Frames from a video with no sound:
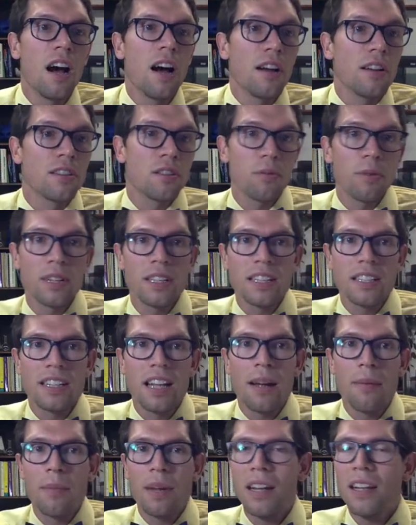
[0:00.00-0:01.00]
So what does
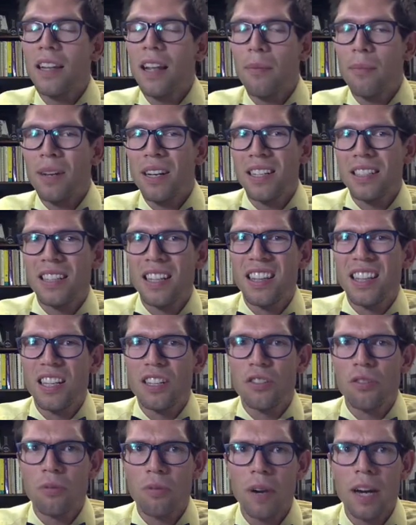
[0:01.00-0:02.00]
that mean? That means that the
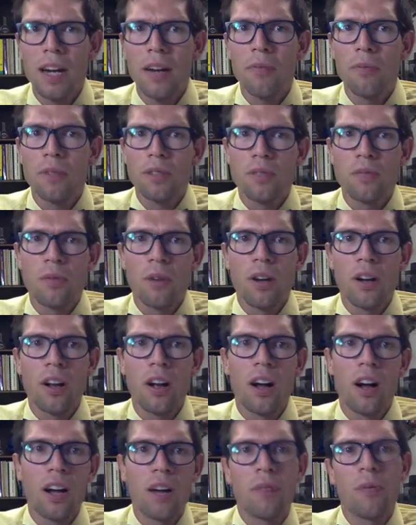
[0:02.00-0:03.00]
trait was
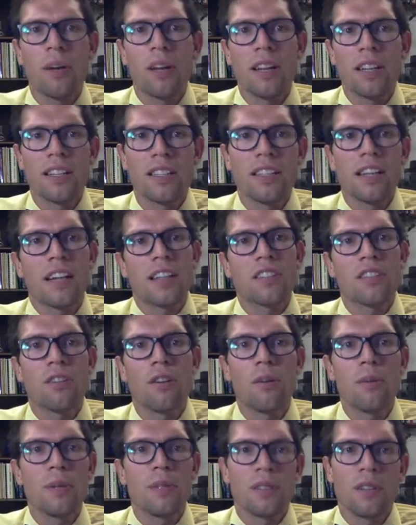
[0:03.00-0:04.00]
on one of the sex
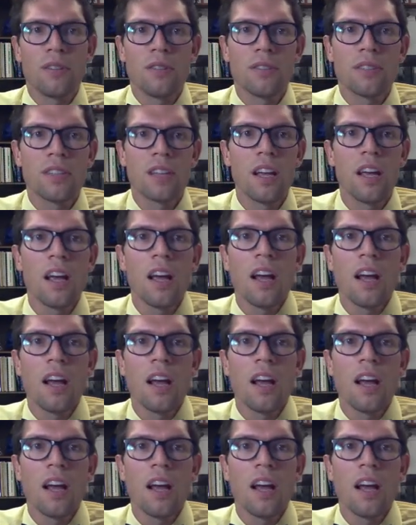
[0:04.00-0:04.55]
chromosomes.